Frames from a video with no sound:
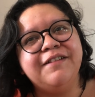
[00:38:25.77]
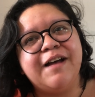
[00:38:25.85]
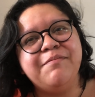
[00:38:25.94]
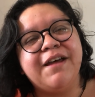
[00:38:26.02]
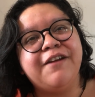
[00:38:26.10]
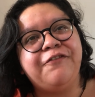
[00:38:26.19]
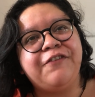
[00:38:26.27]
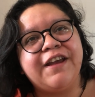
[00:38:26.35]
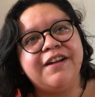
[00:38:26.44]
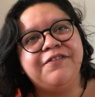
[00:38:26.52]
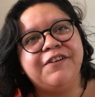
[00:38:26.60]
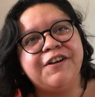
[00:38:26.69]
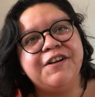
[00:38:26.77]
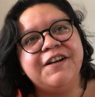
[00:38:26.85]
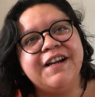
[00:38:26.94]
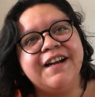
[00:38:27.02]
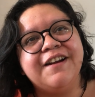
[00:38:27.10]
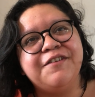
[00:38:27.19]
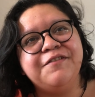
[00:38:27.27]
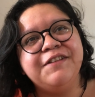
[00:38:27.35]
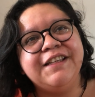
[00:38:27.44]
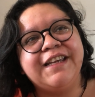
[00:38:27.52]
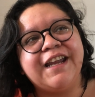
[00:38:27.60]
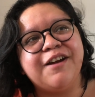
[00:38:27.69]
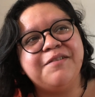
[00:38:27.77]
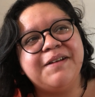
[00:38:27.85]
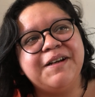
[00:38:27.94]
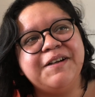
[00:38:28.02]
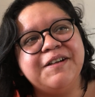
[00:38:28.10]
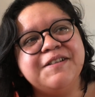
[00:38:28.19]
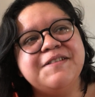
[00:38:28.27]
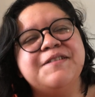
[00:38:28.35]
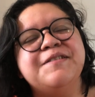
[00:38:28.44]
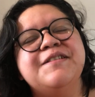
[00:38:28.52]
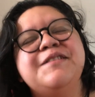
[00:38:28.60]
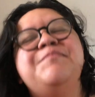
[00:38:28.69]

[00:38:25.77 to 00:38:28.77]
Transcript: not a fan of her, and I don't really care about her. So this